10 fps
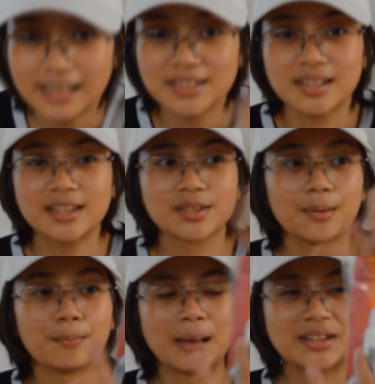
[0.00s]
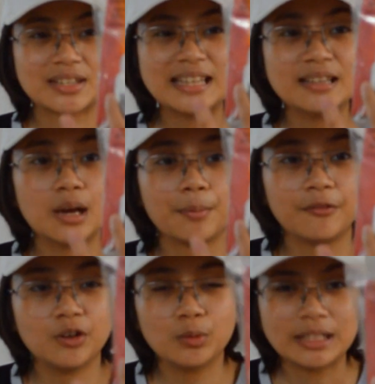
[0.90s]
Next is masking
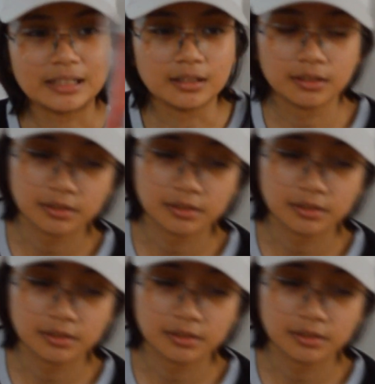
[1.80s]
fluid.